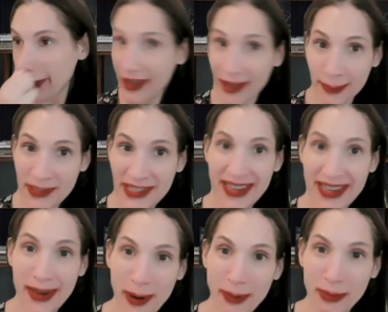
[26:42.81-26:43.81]
Oops,
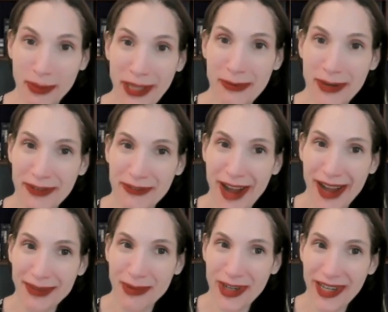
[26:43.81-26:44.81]
I probably would have
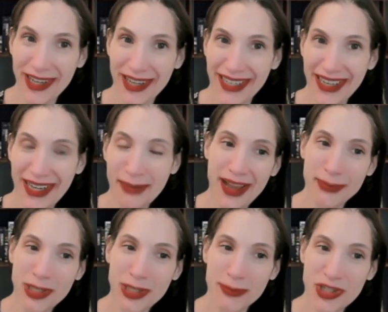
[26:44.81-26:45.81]
gotten more done. I'm a
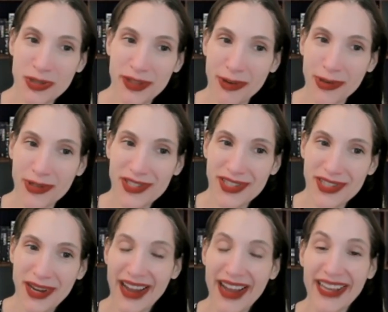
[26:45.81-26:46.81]
human too, folks.
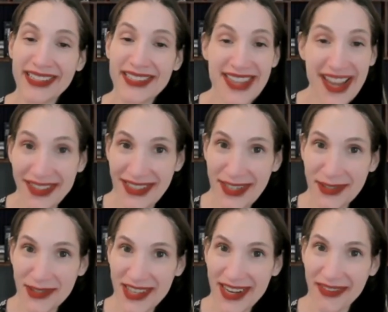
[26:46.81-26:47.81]
I intend to
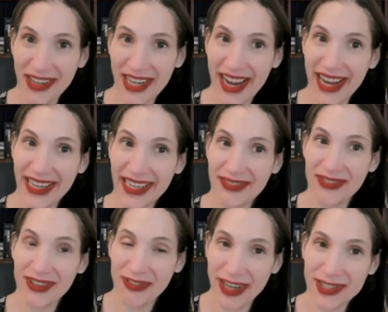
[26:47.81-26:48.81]
use it every day,
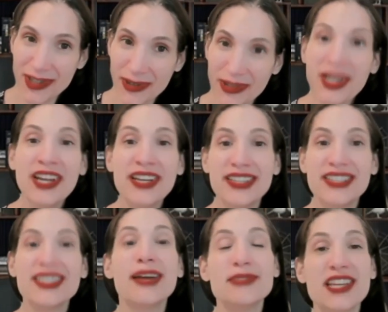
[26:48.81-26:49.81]
even if I don't. The
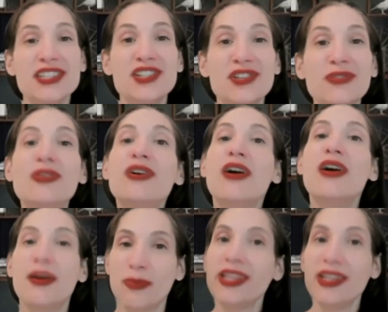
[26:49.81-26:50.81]
times I do,
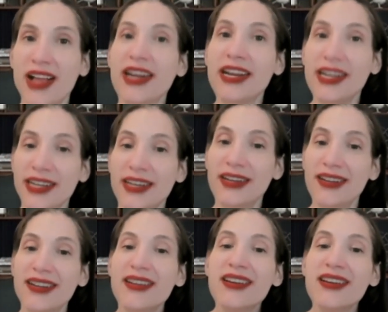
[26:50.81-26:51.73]
I'm really glad I did.